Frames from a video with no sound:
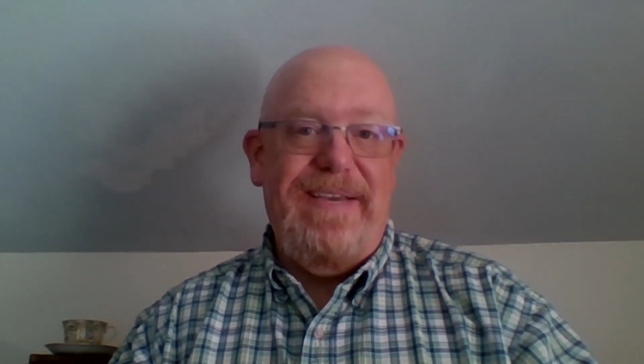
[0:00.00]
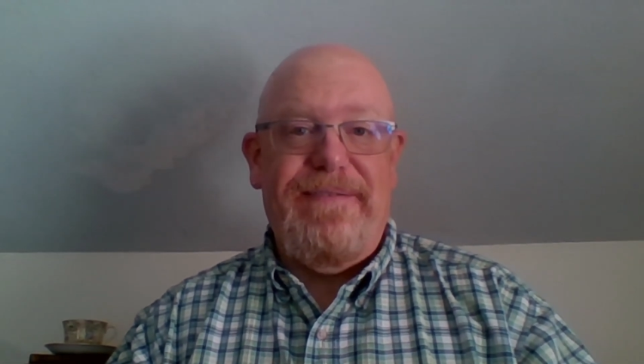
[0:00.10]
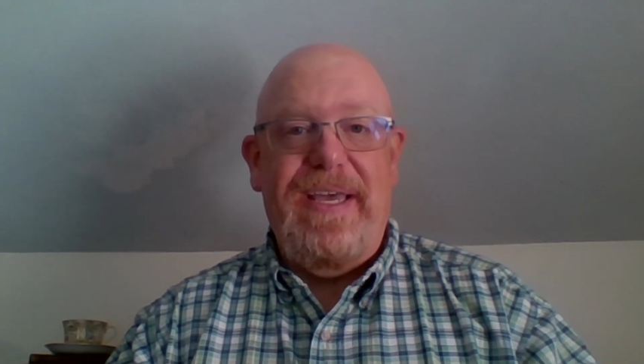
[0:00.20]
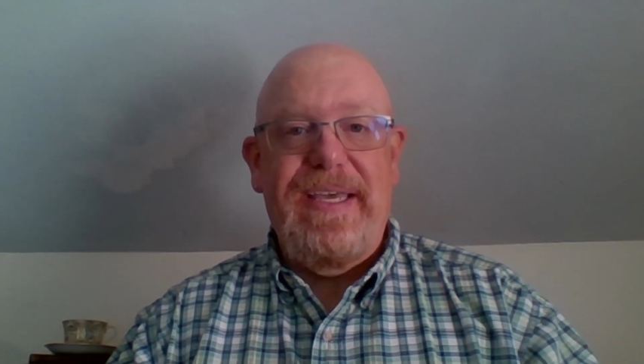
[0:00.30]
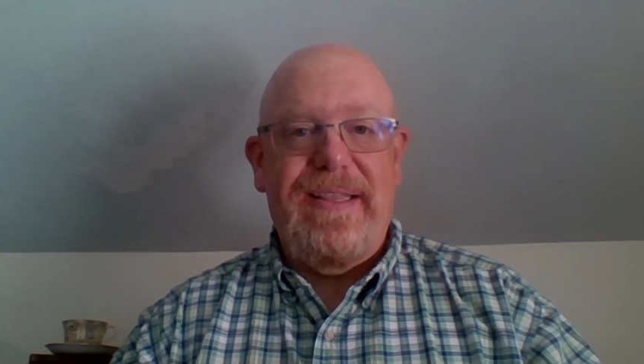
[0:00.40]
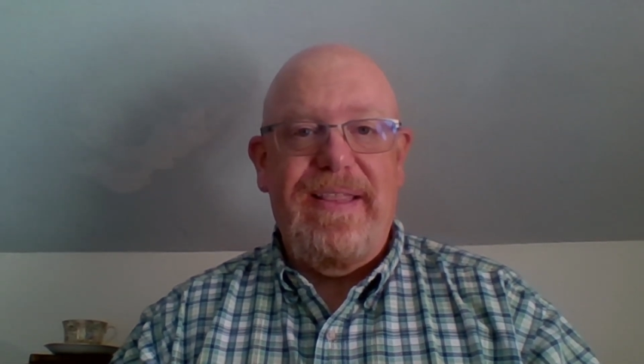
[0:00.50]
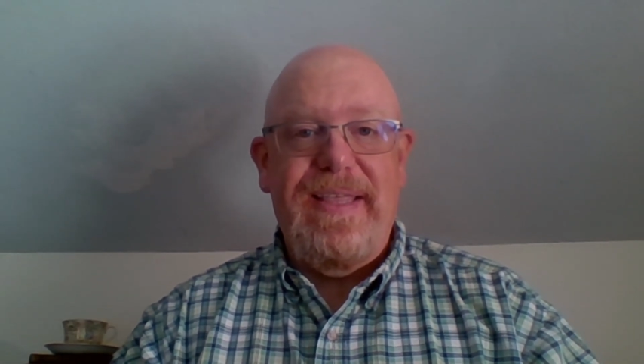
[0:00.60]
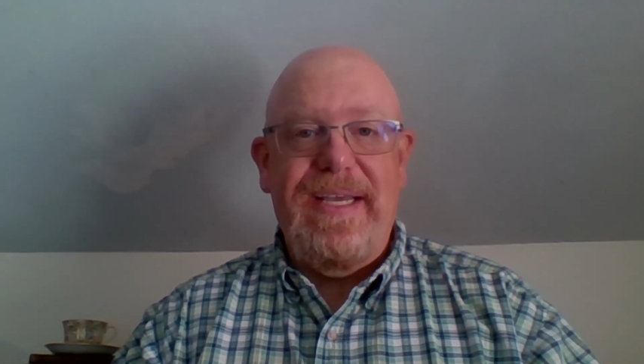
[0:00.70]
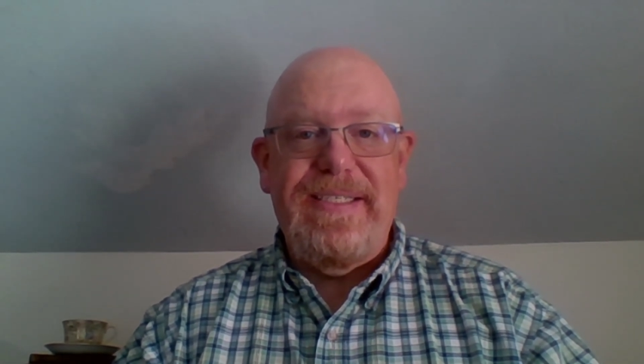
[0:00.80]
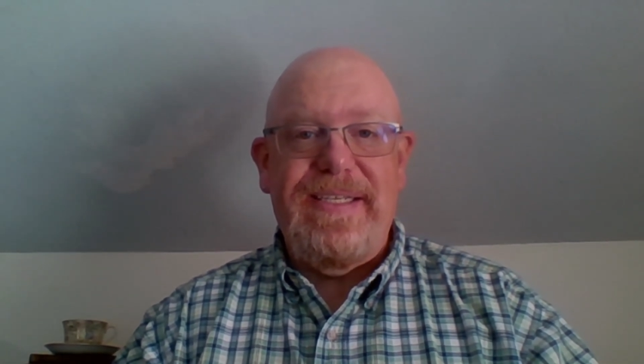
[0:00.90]
if I get the
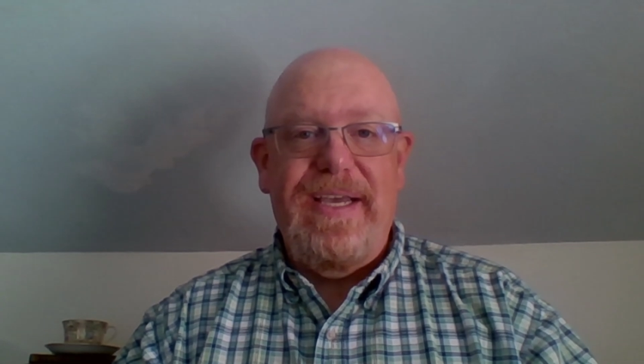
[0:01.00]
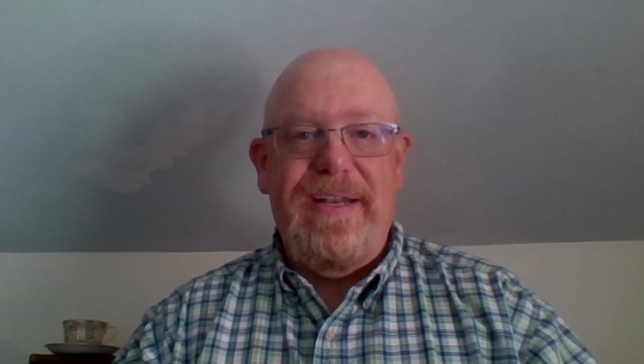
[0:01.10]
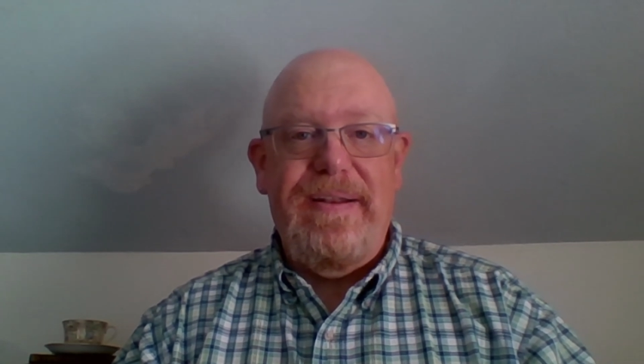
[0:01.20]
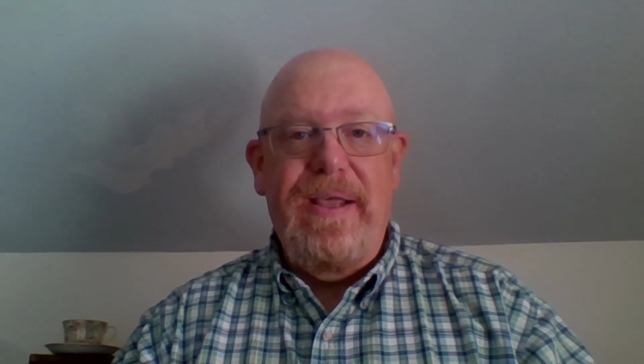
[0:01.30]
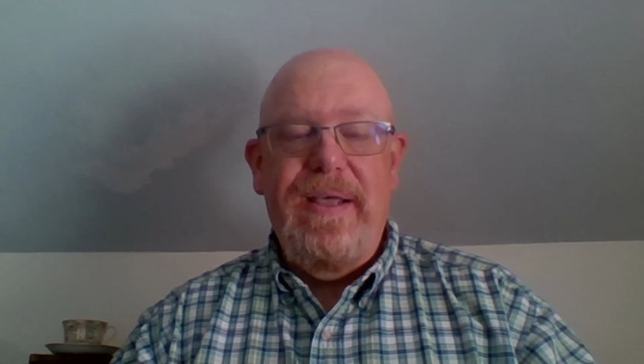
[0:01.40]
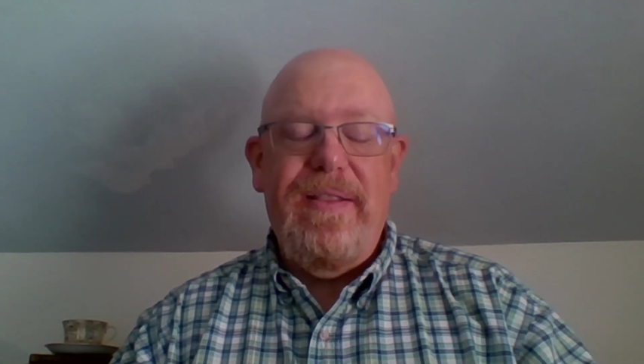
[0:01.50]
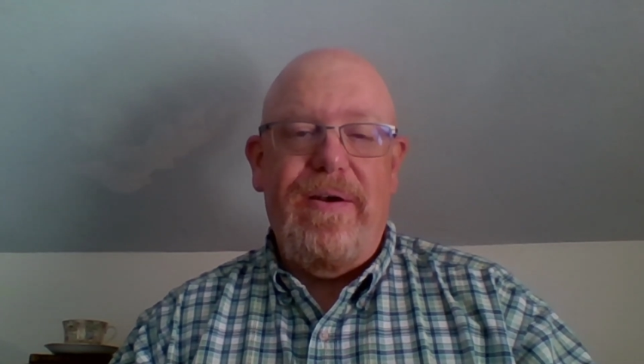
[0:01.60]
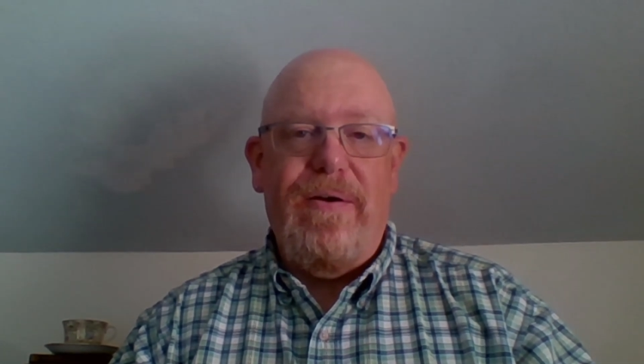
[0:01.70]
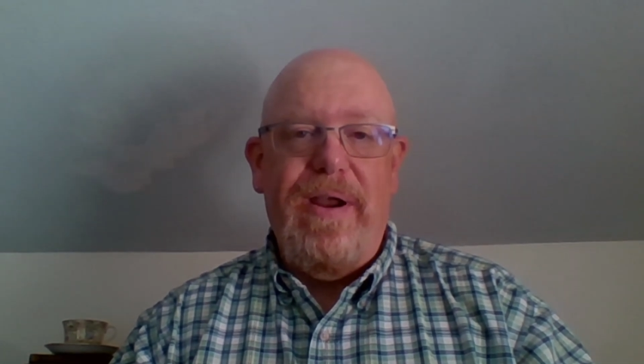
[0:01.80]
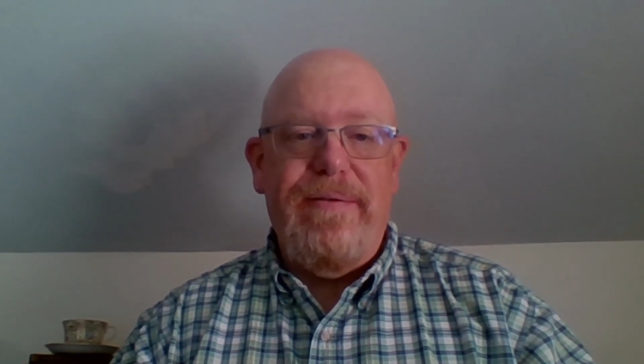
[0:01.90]
things done that
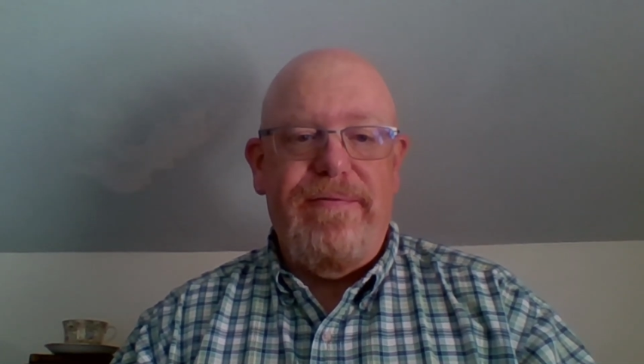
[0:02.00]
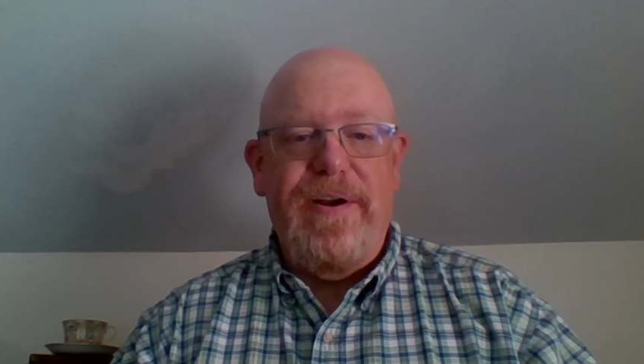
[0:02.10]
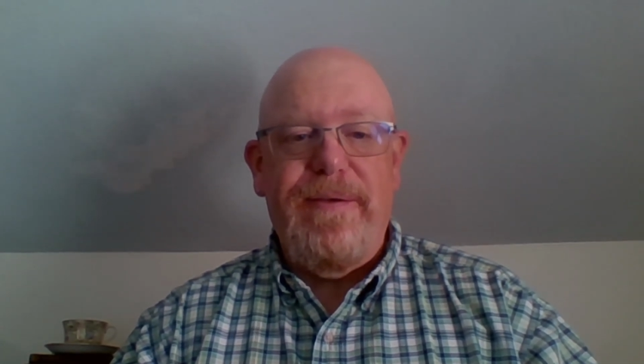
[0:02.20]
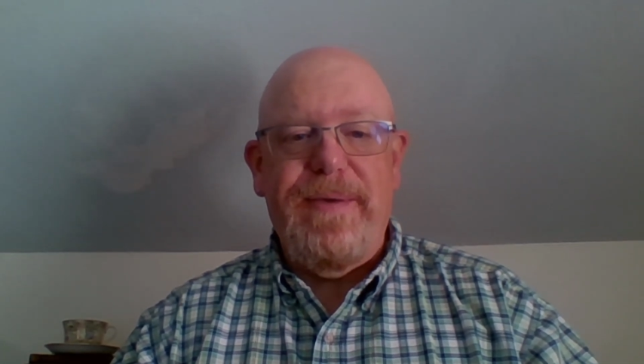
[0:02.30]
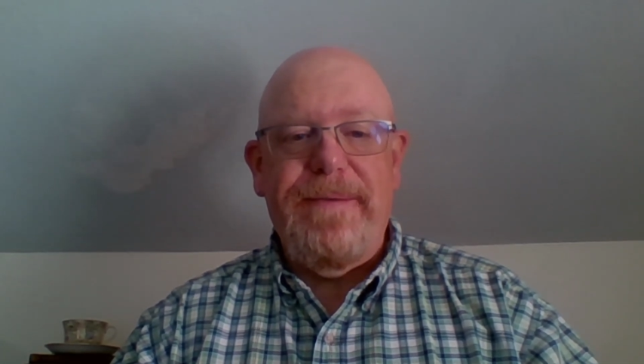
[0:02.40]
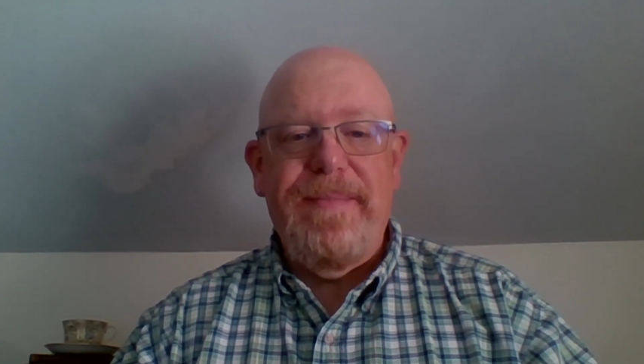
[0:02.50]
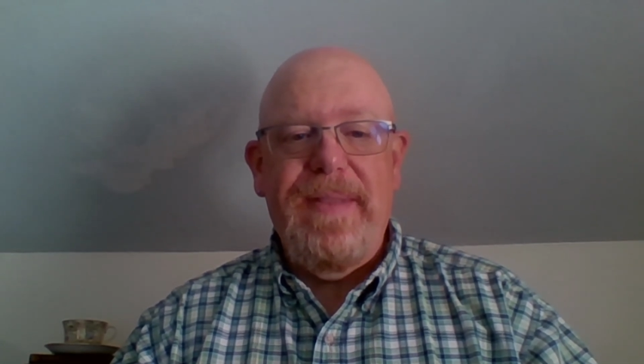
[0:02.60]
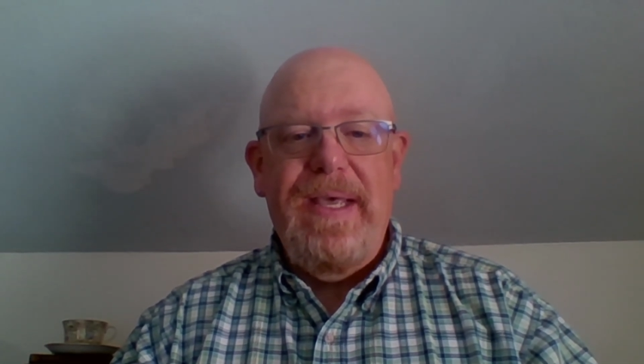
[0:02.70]
are right in front of me.